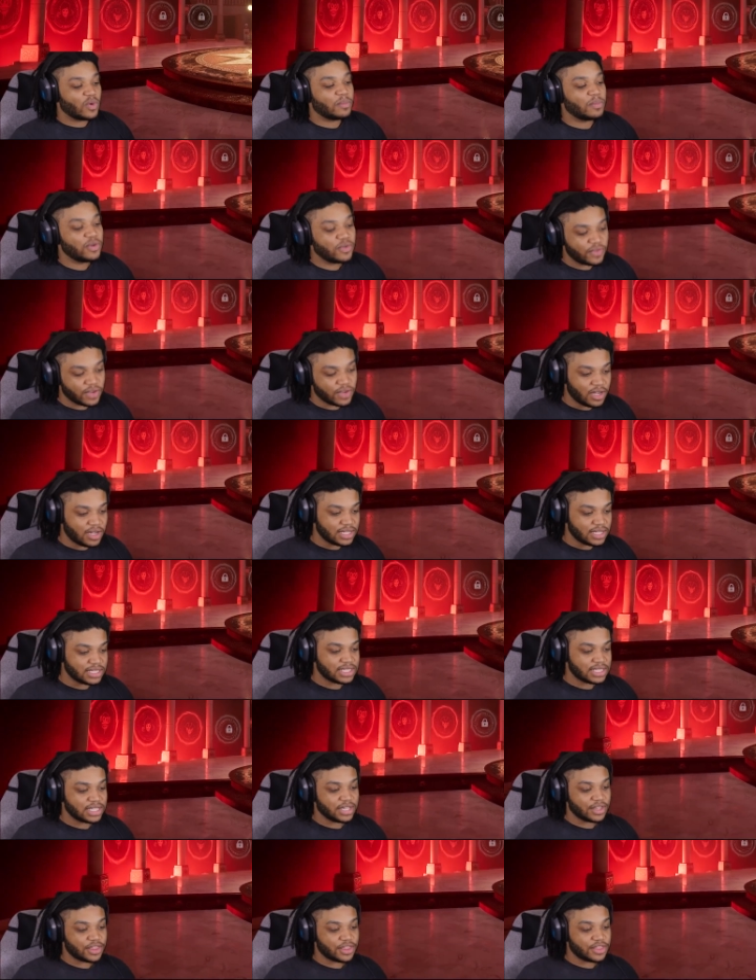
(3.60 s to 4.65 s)
we're moving on
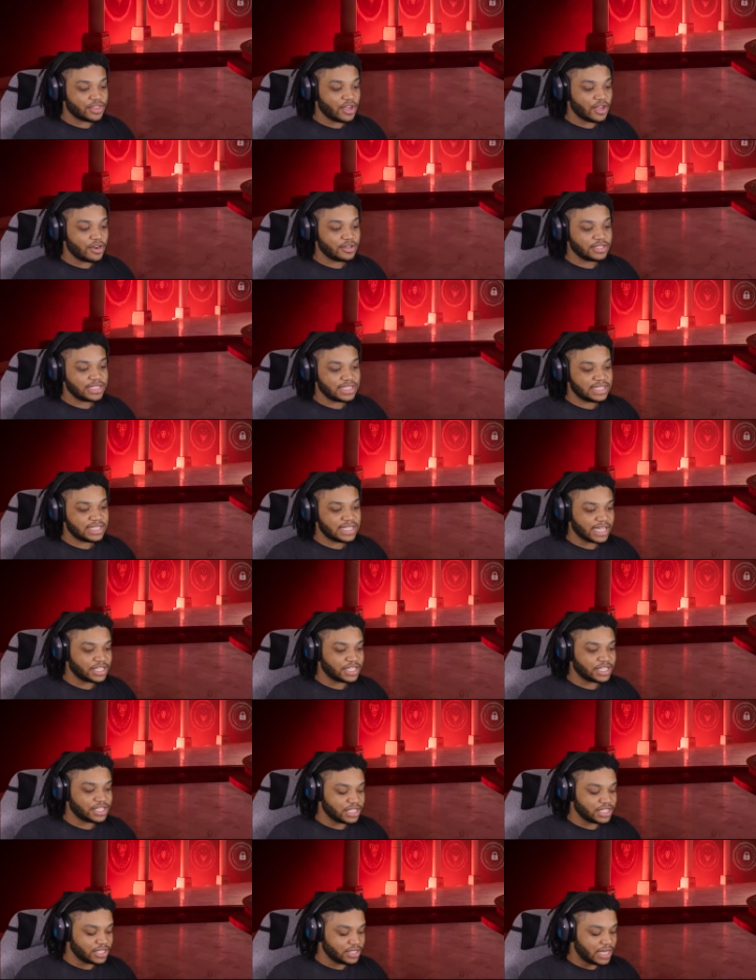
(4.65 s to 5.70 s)
to the third
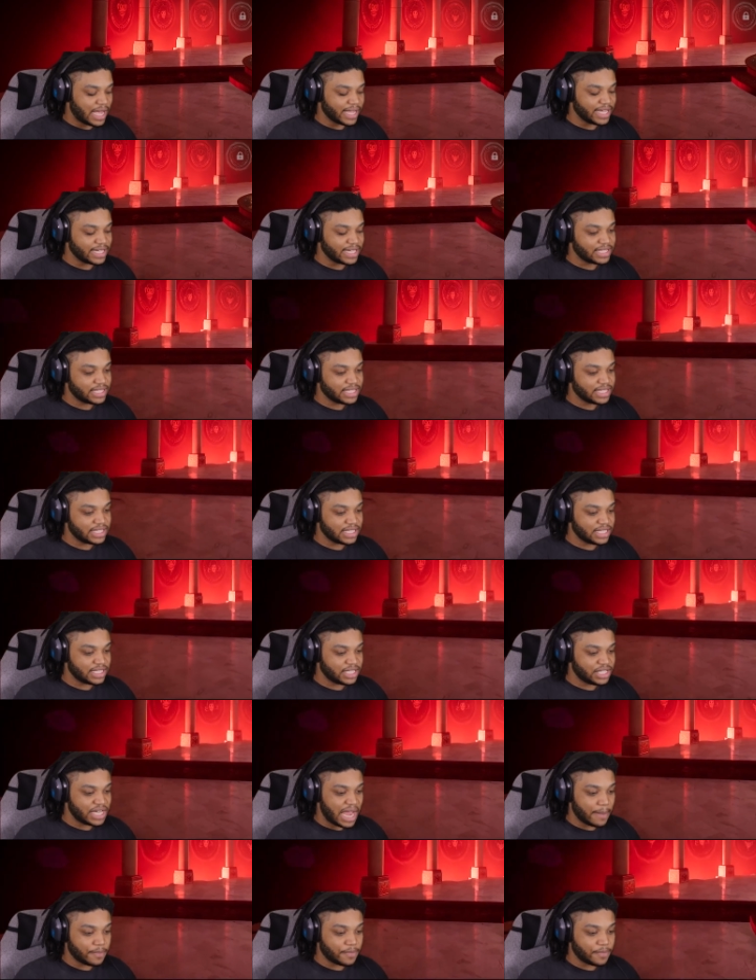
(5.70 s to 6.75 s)
section. I guess this is
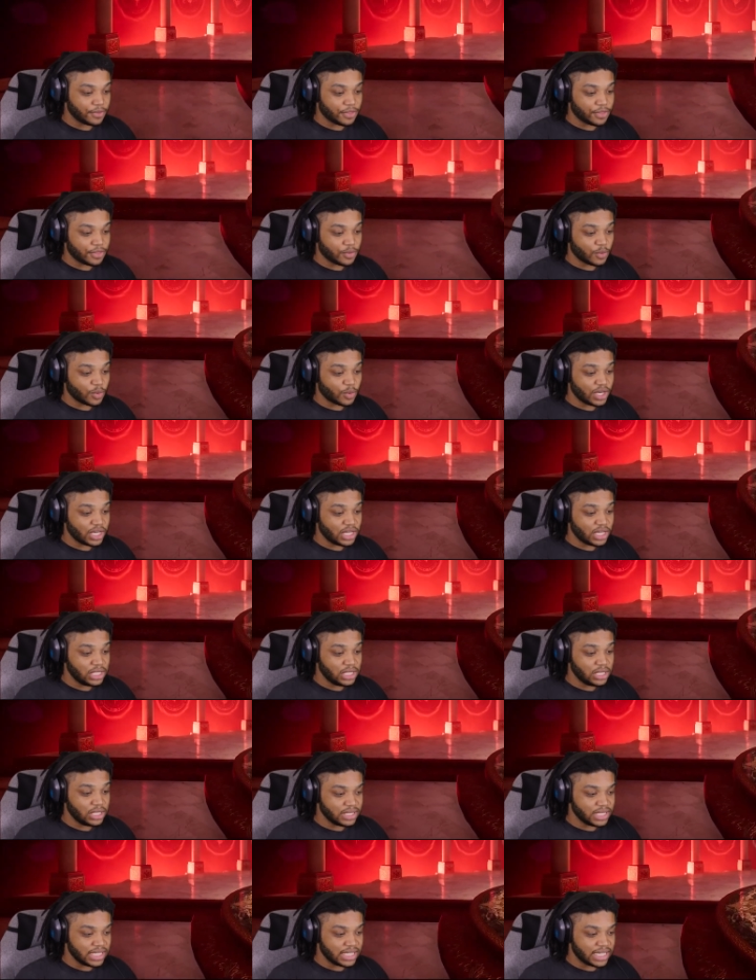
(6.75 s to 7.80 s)
chapter three,
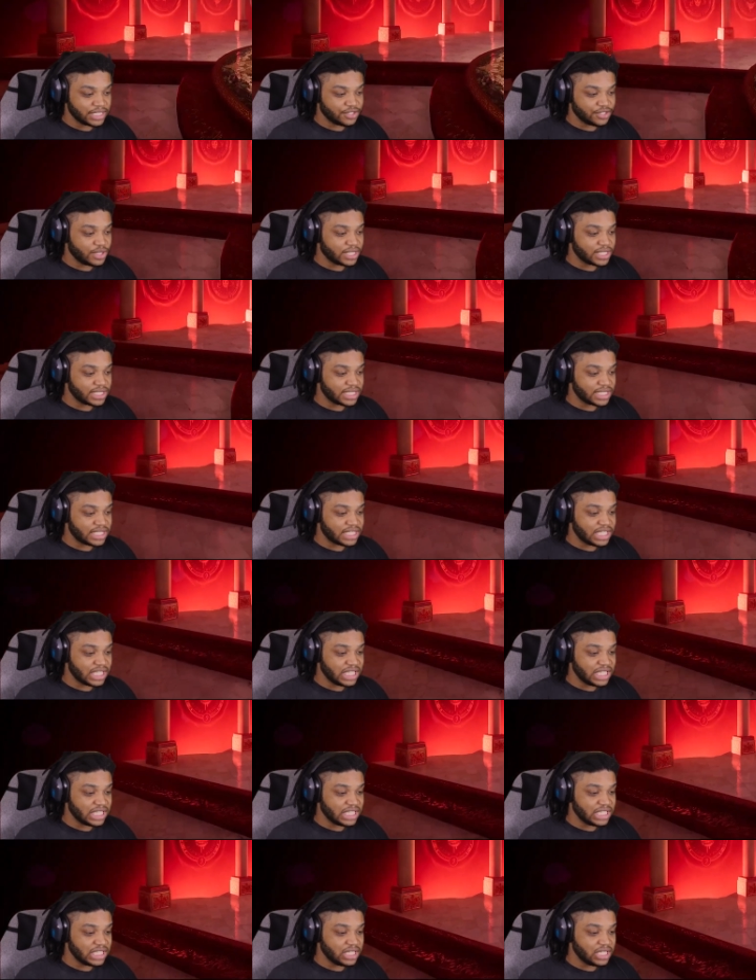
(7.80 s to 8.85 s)
and as you can see,